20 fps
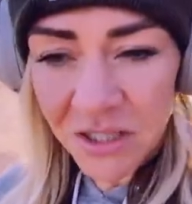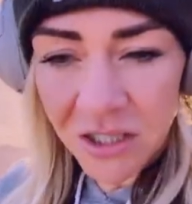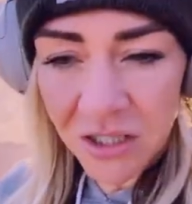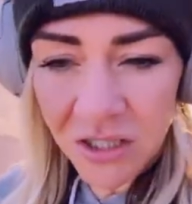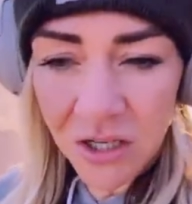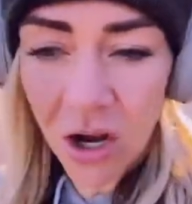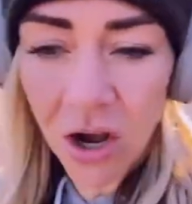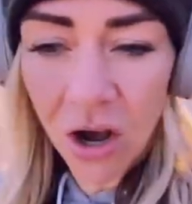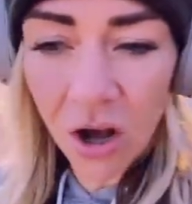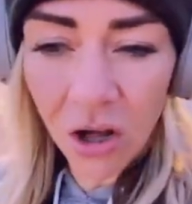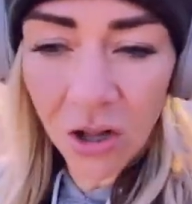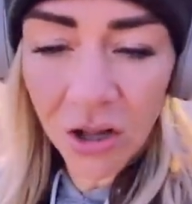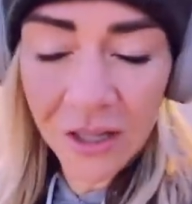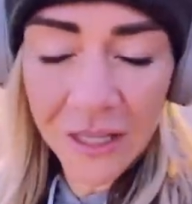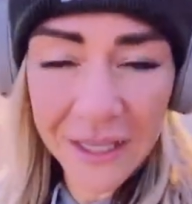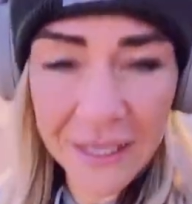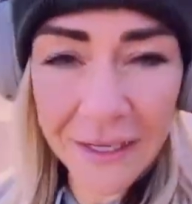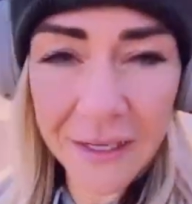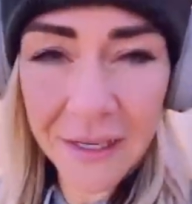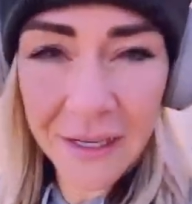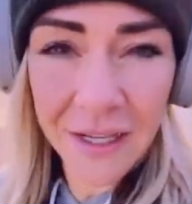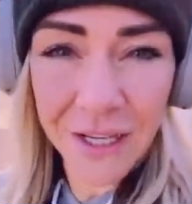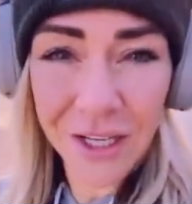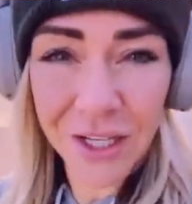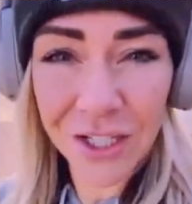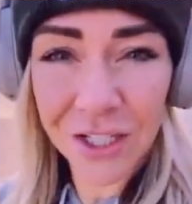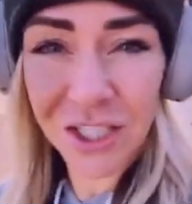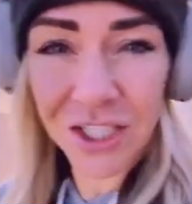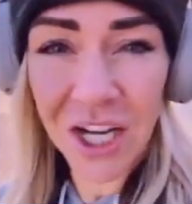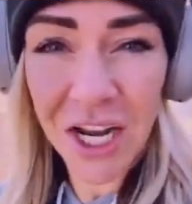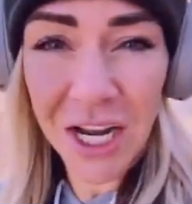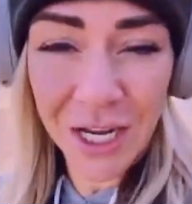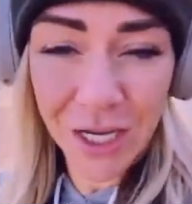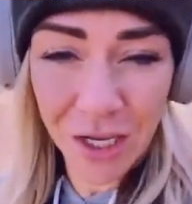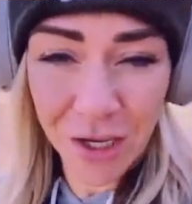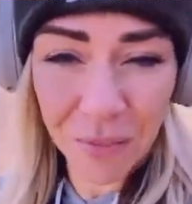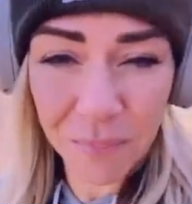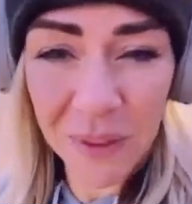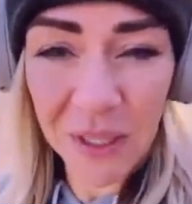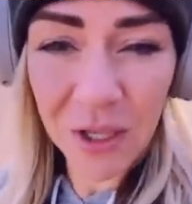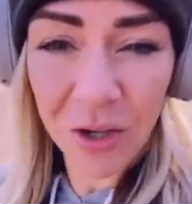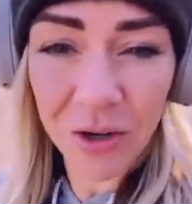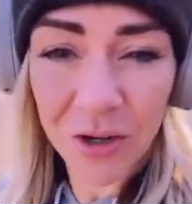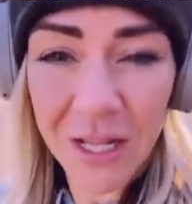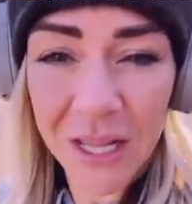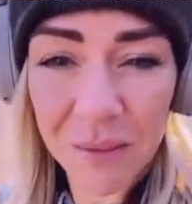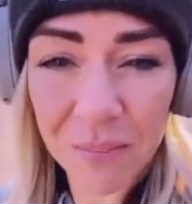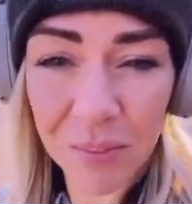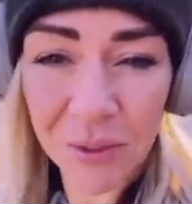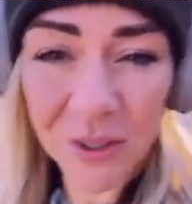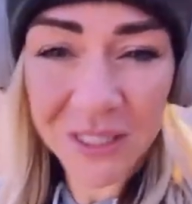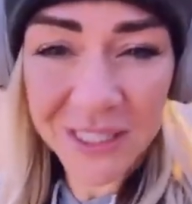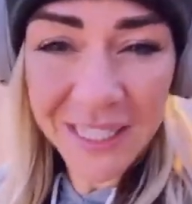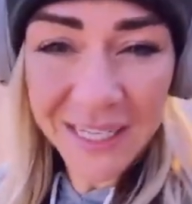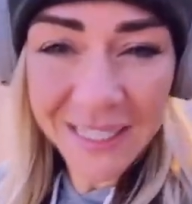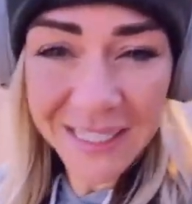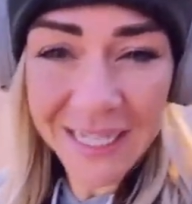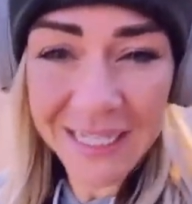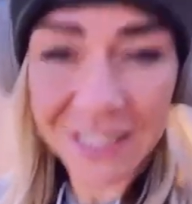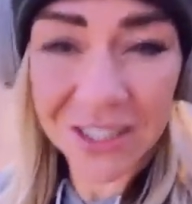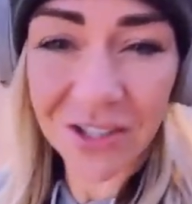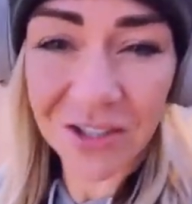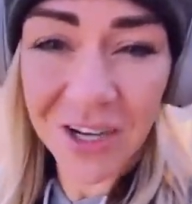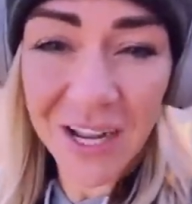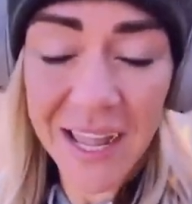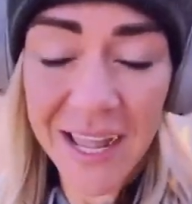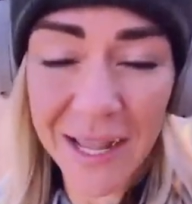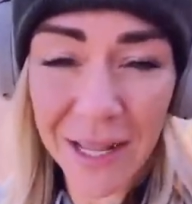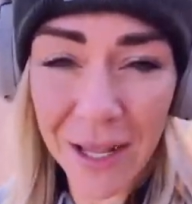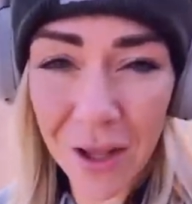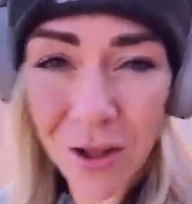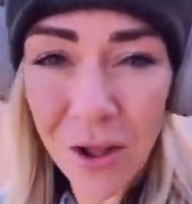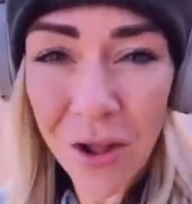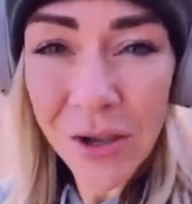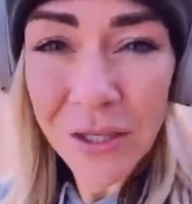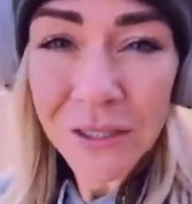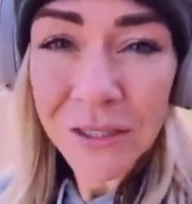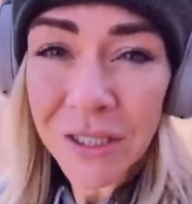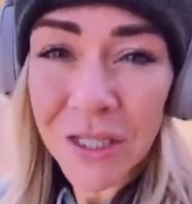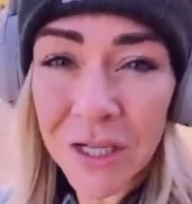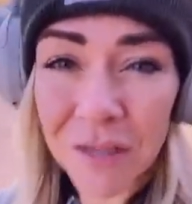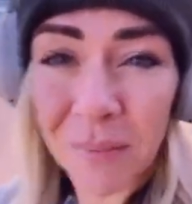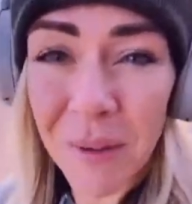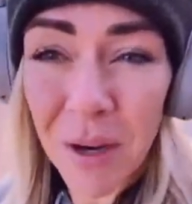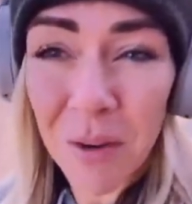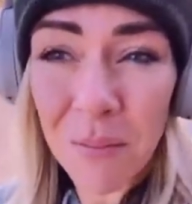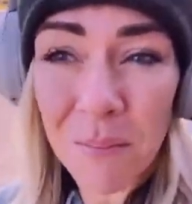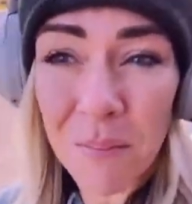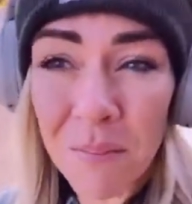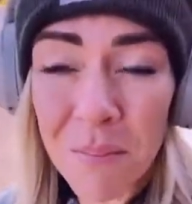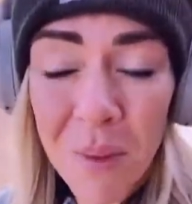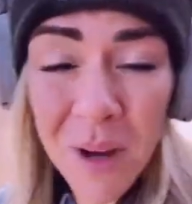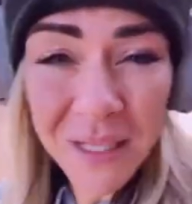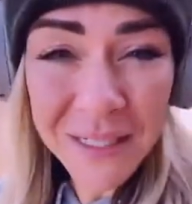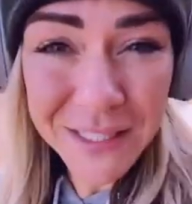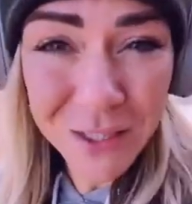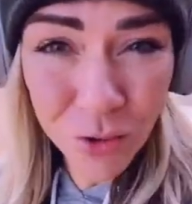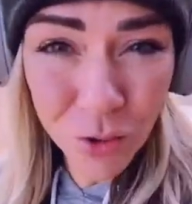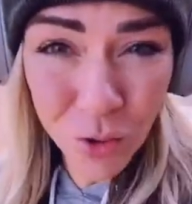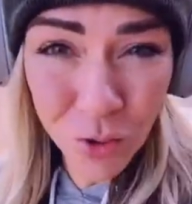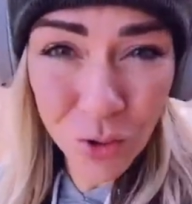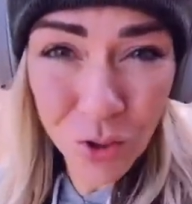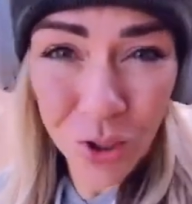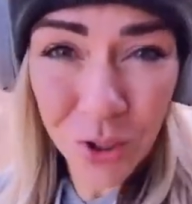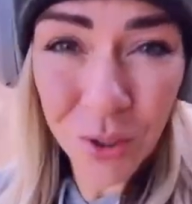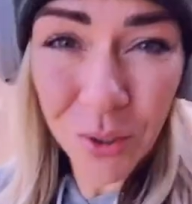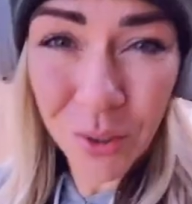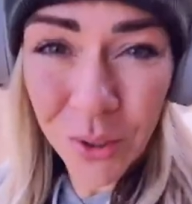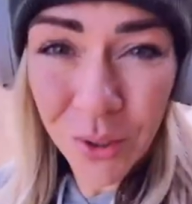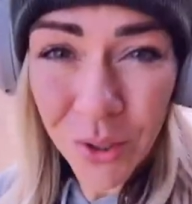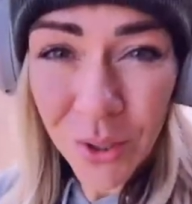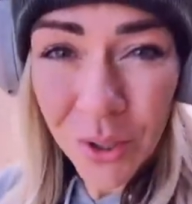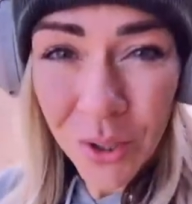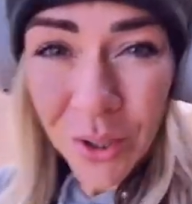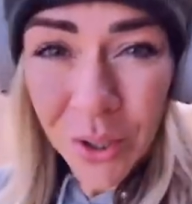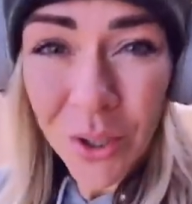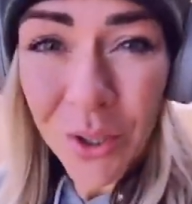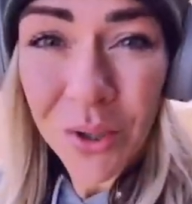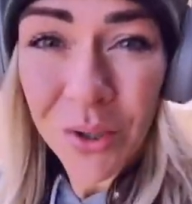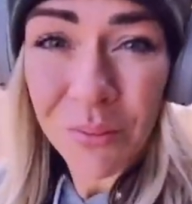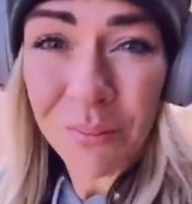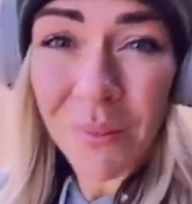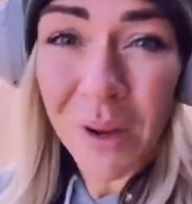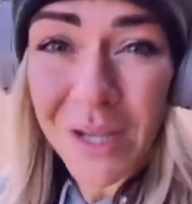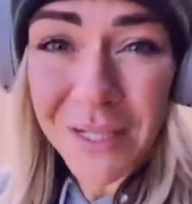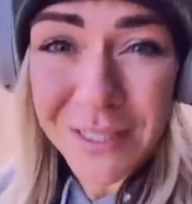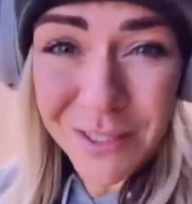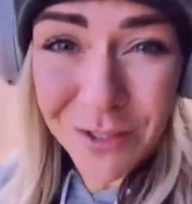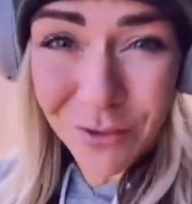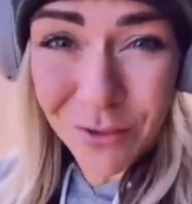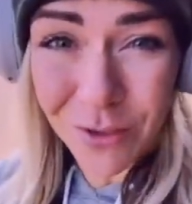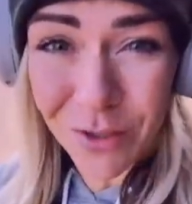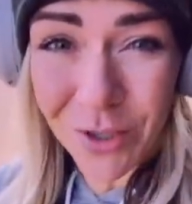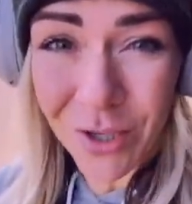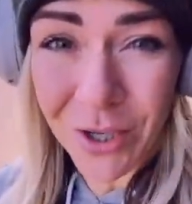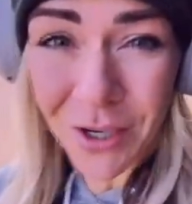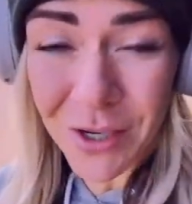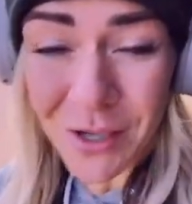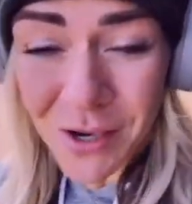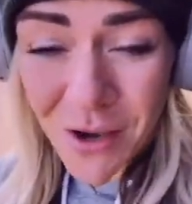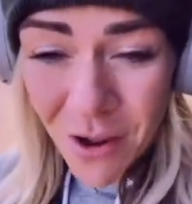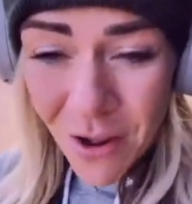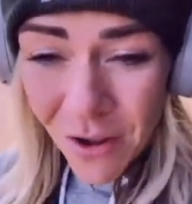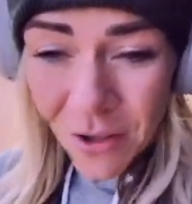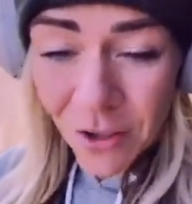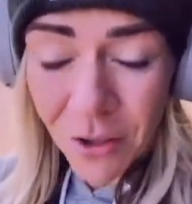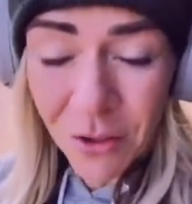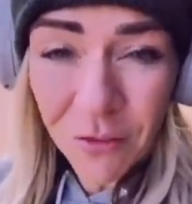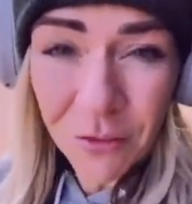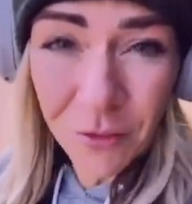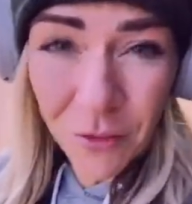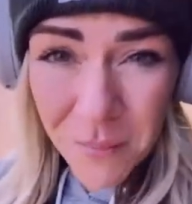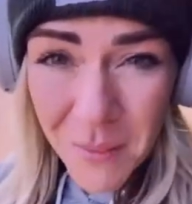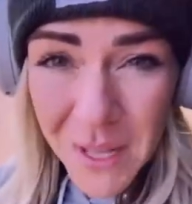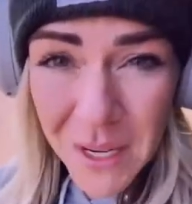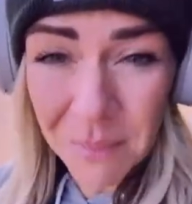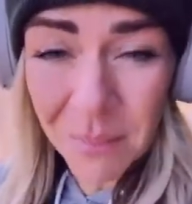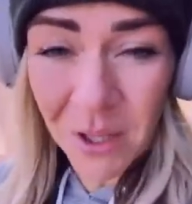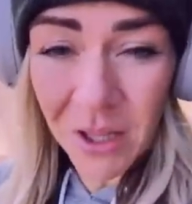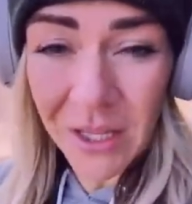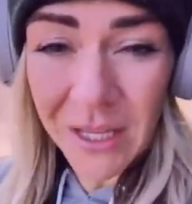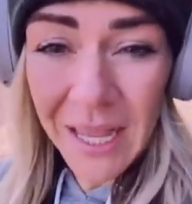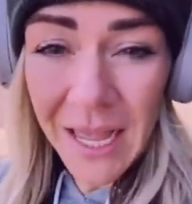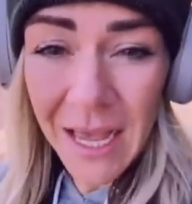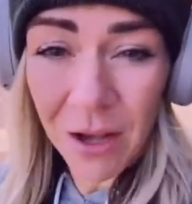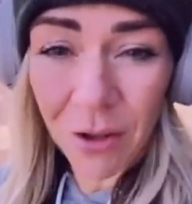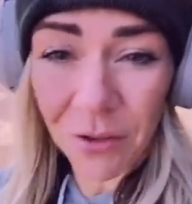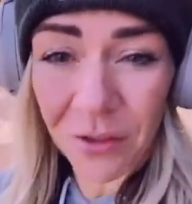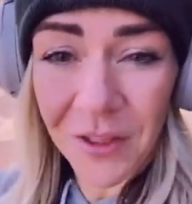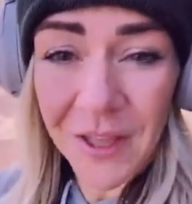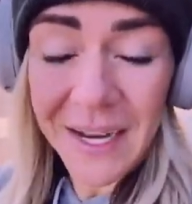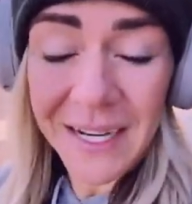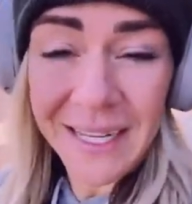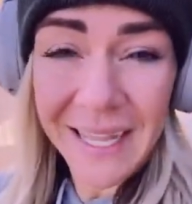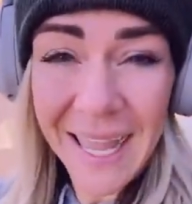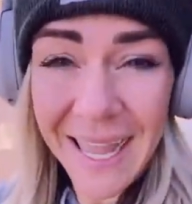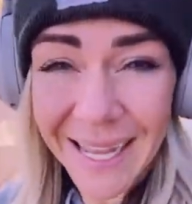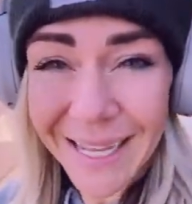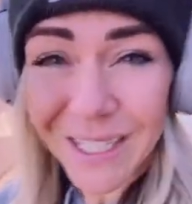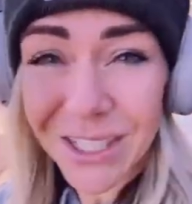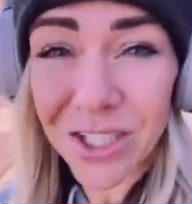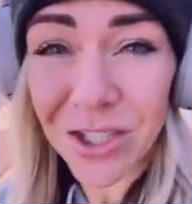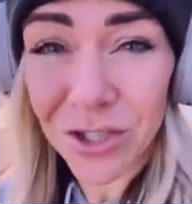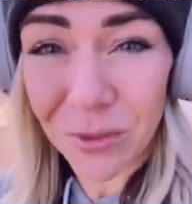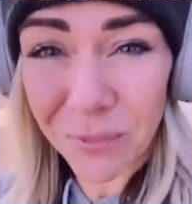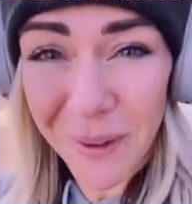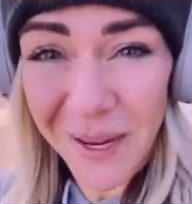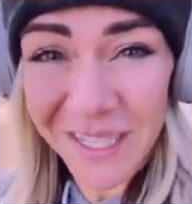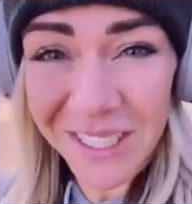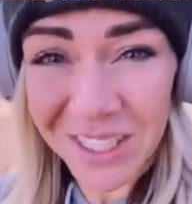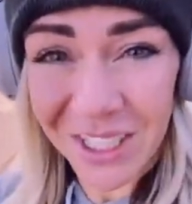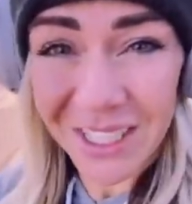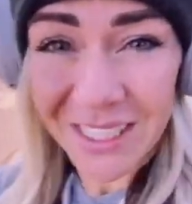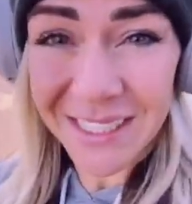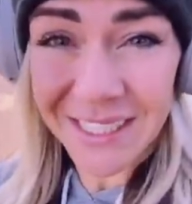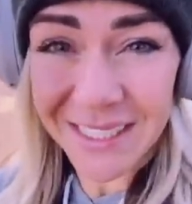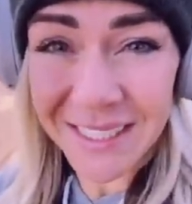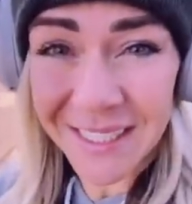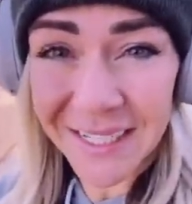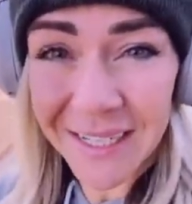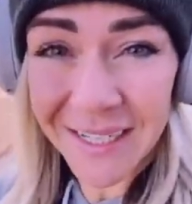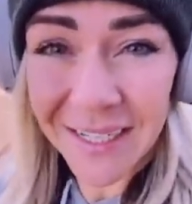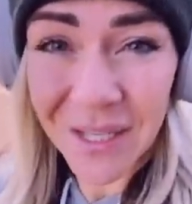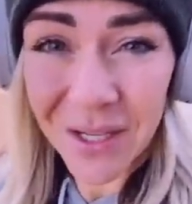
Dr. Colin Champ. I heard him present yesterday about muscle, muscle for metabolic health in cancer patients.